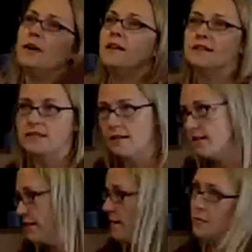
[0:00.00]

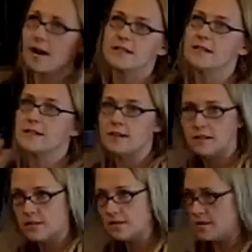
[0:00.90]
penicillin or
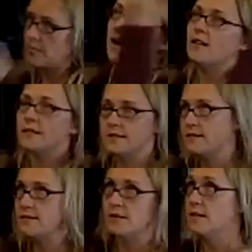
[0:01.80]
amoxicillin or some kind of
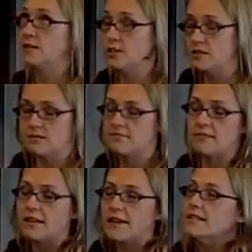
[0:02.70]
cillin.
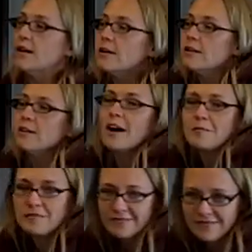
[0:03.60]
That's how I grew
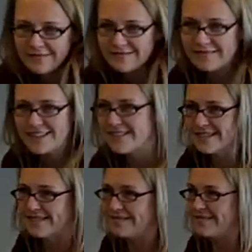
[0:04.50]
up.
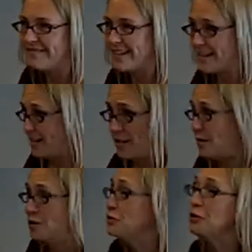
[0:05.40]
That's
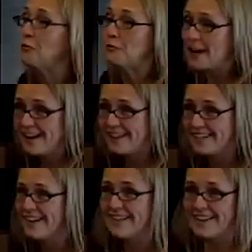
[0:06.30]
what you do,
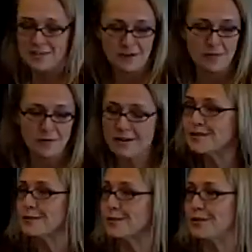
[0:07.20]
right? That's what everyone
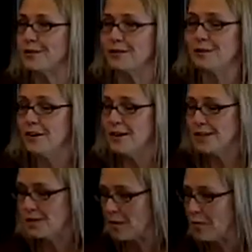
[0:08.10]
else told you to do.
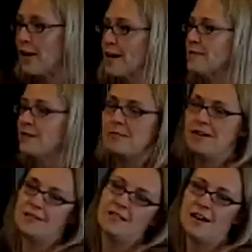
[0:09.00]
So I brought him to the
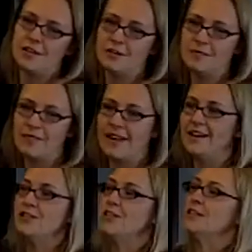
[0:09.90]
medical doctor,
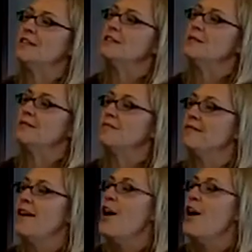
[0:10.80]
and she tells me,